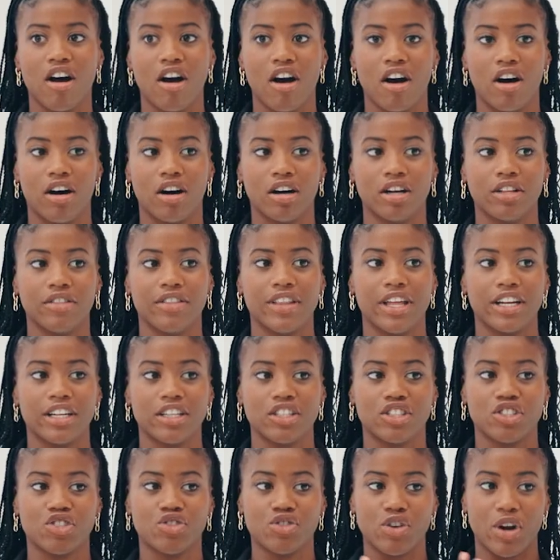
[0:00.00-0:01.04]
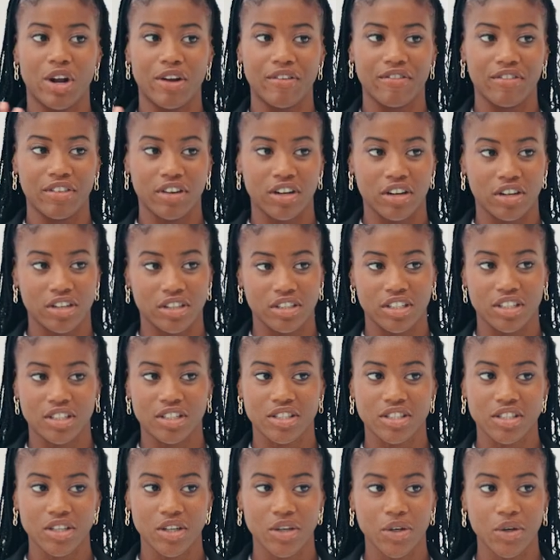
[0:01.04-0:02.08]
AI to assist with your content
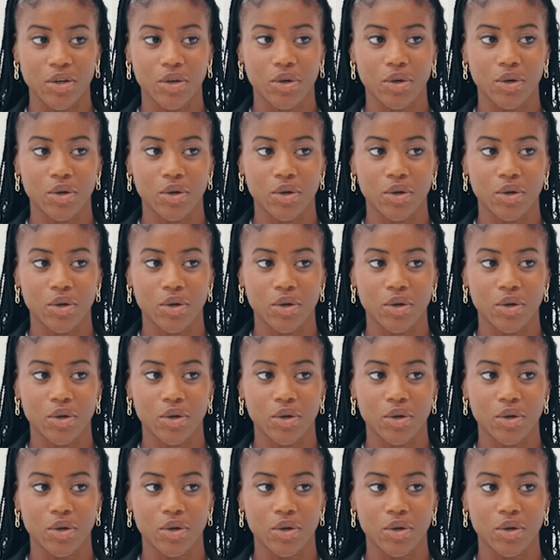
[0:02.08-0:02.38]
efforts.